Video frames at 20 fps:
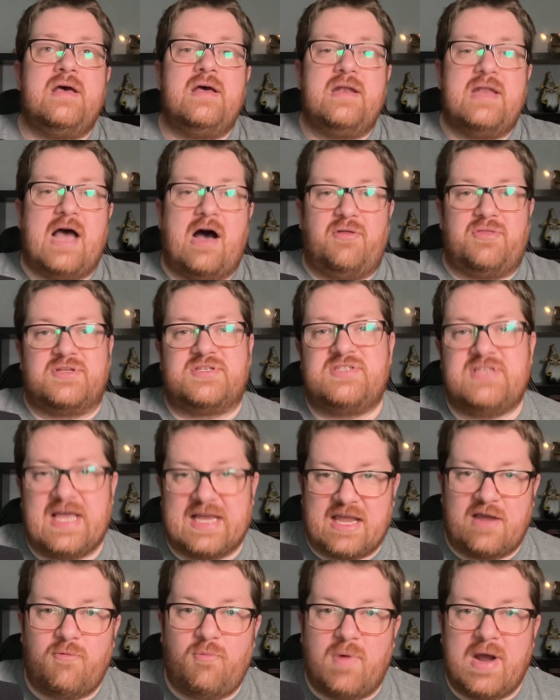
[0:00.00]
Now, the
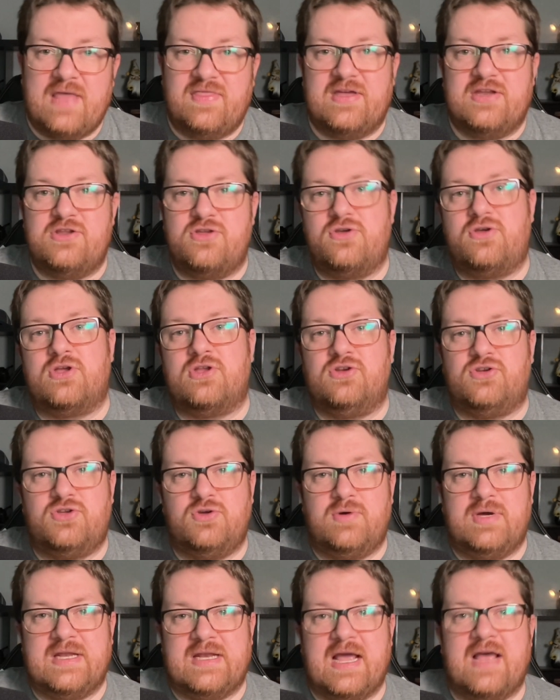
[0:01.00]
second way that you can
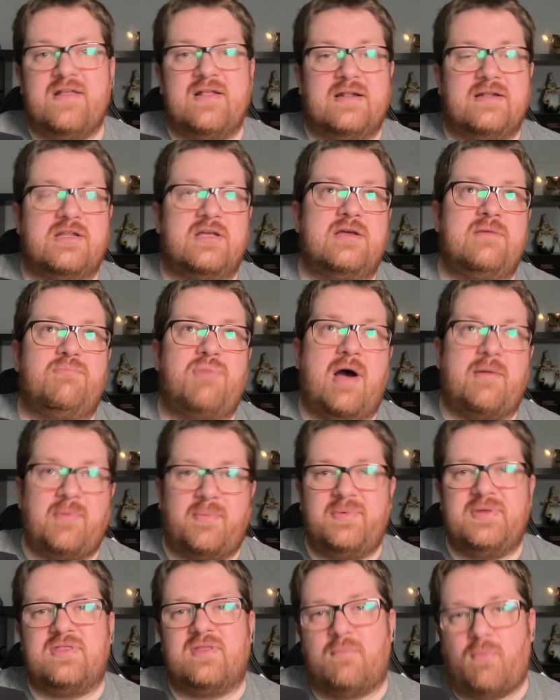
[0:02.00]
do it, and
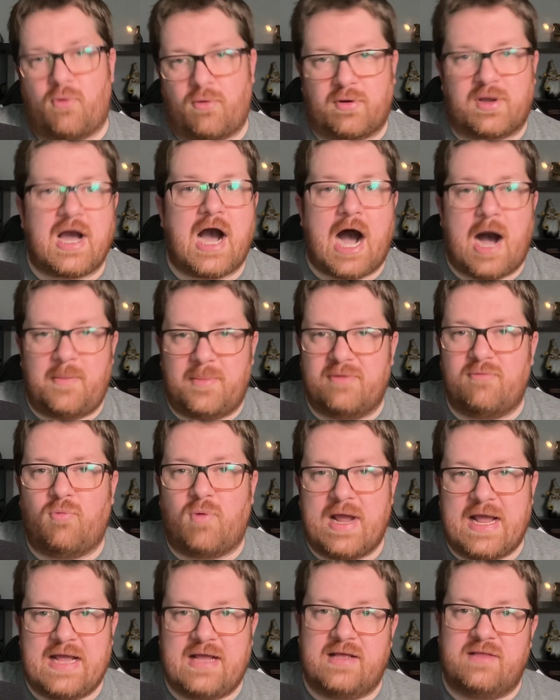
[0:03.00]
probably the more common
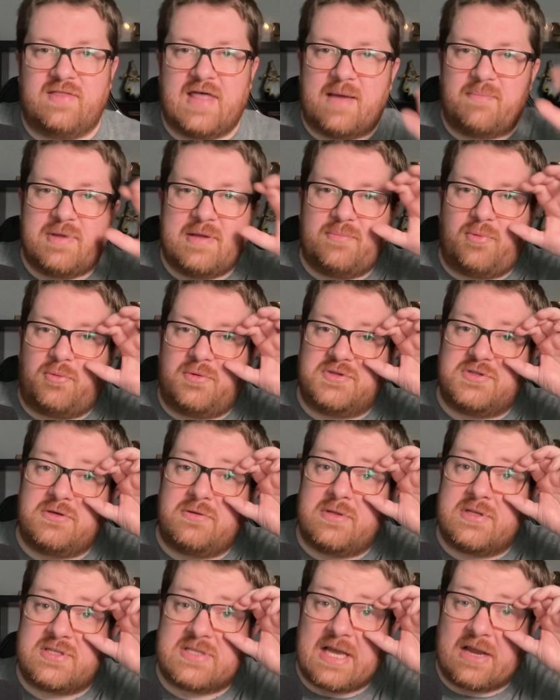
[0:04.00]
way that people will do
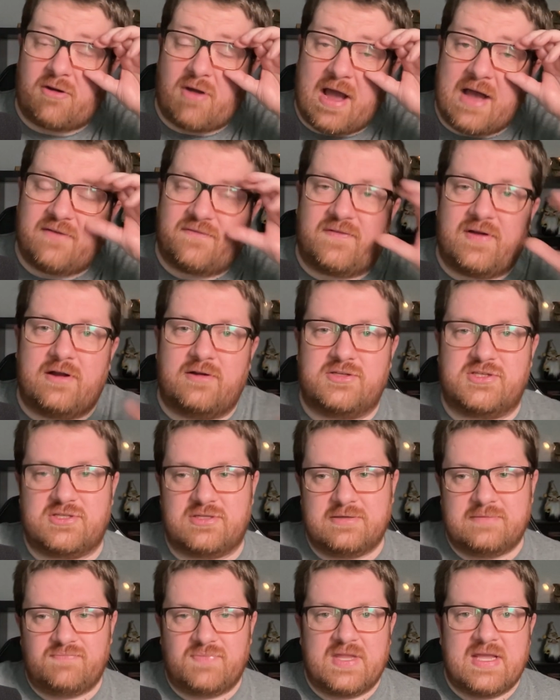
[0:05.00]
this at craft fairs,
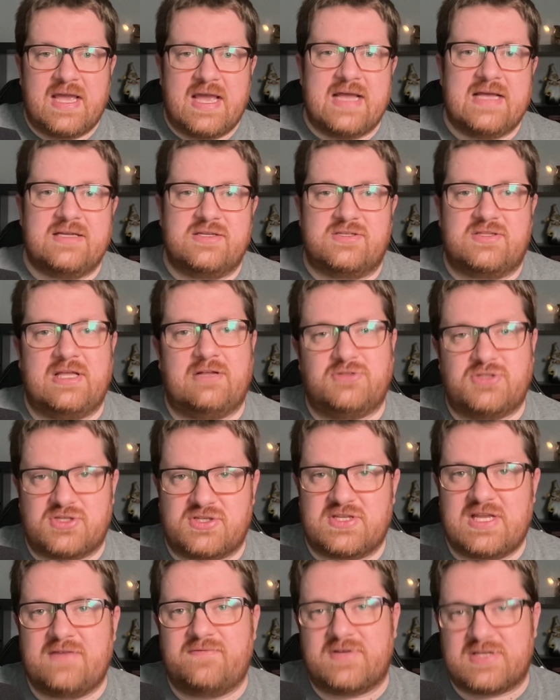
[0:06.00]
is they'll
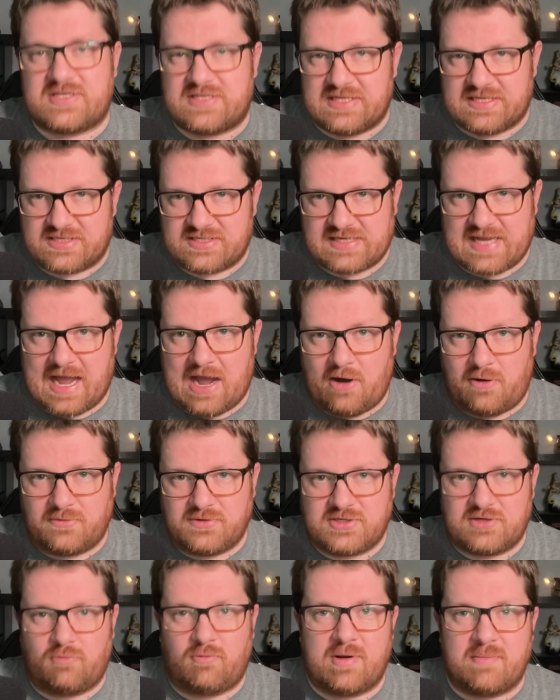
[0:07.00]
just give a
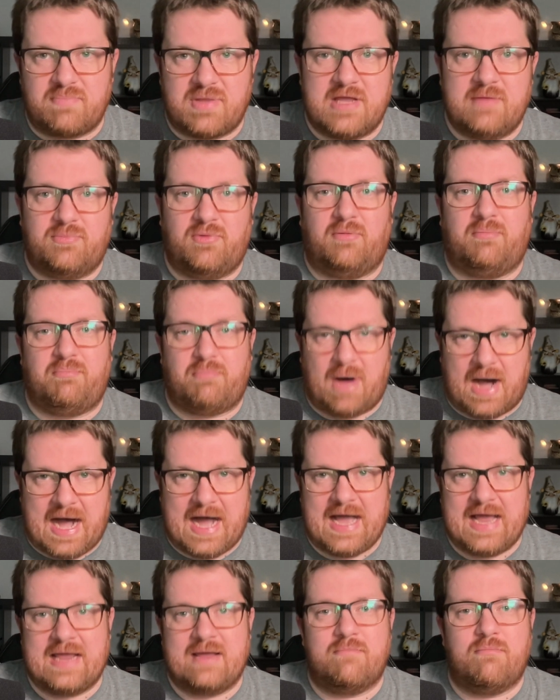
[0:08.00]
discount when people
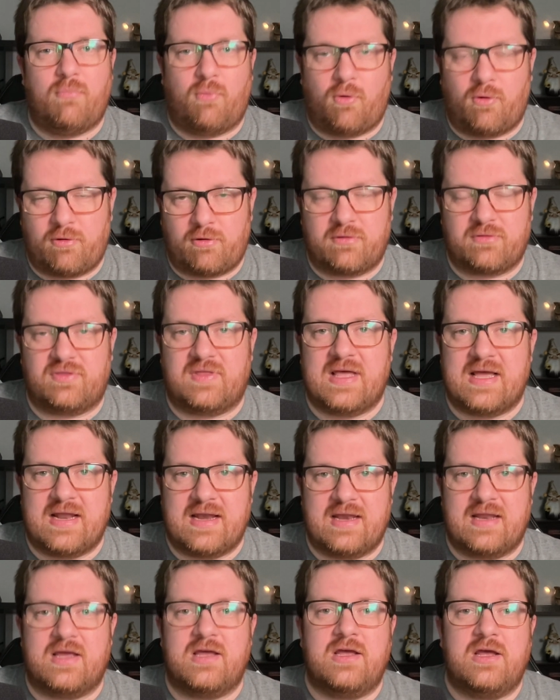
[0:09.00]
buy more
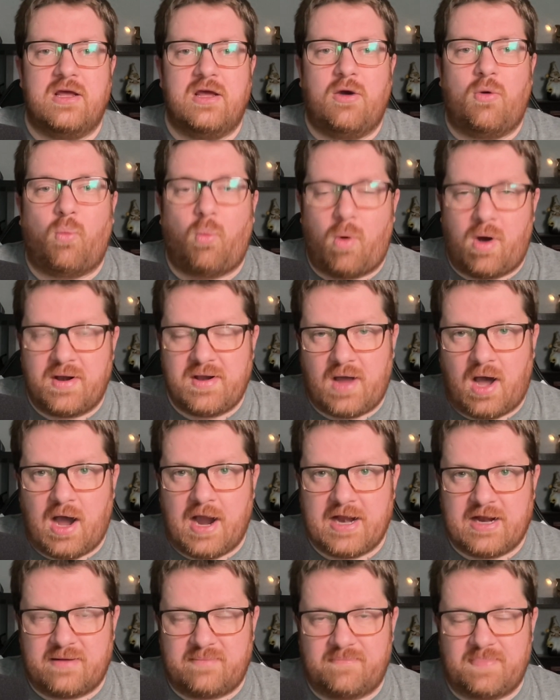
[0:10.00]
than one
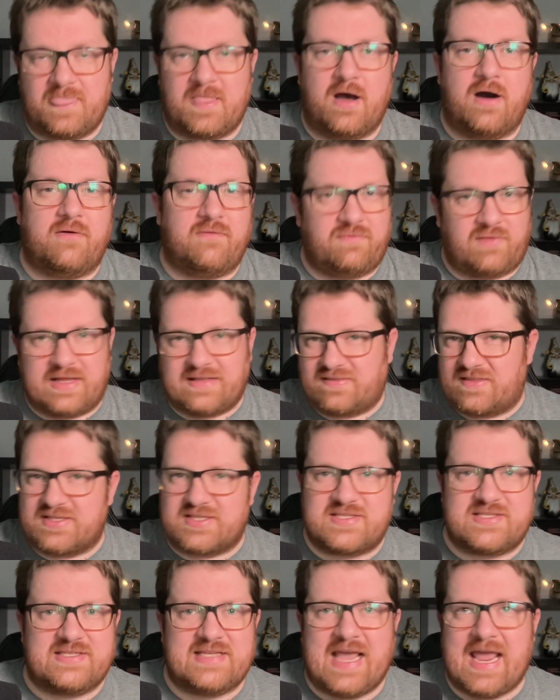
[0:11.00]
item of like the
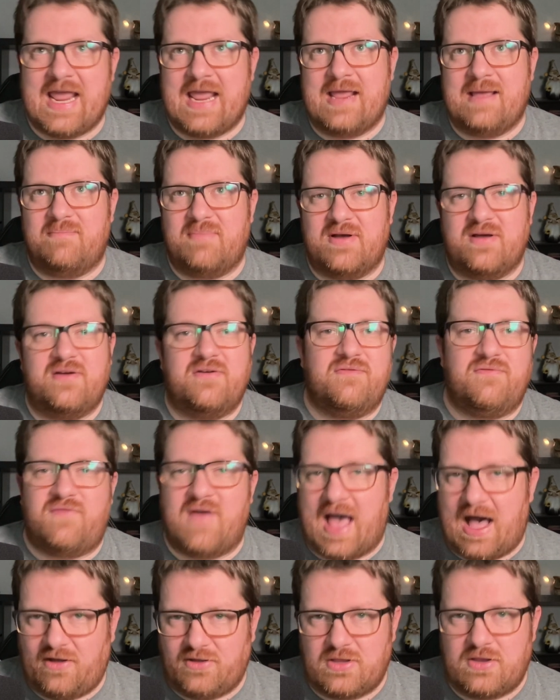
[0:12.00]
same
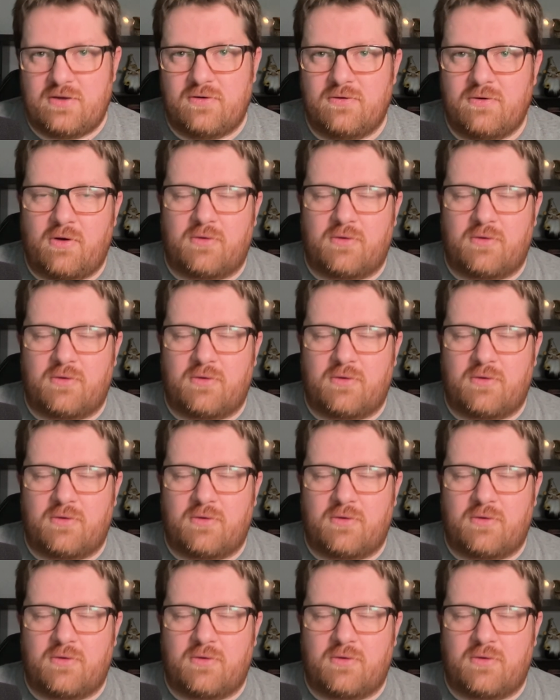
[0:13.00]
value.